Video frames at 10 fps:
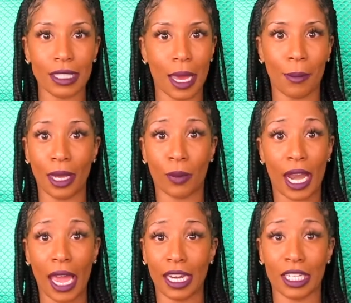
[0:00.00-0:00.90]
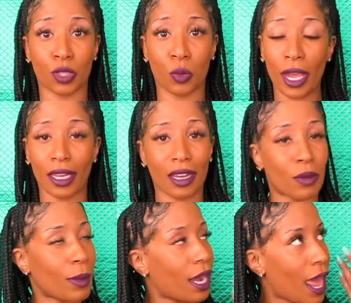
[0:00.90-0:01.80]
I mean, when I can just wake up
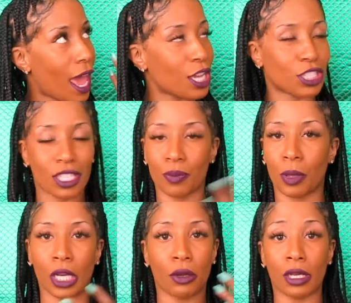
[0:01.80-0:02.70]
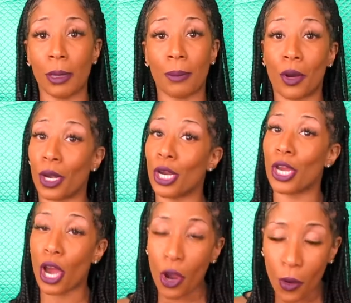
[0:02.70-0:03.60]
with my lashes, put a little lip on and
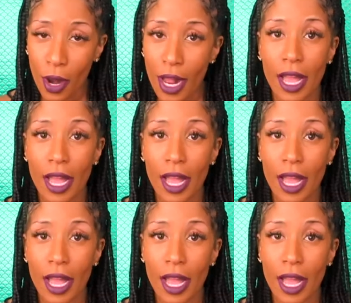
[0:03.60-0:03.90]
go,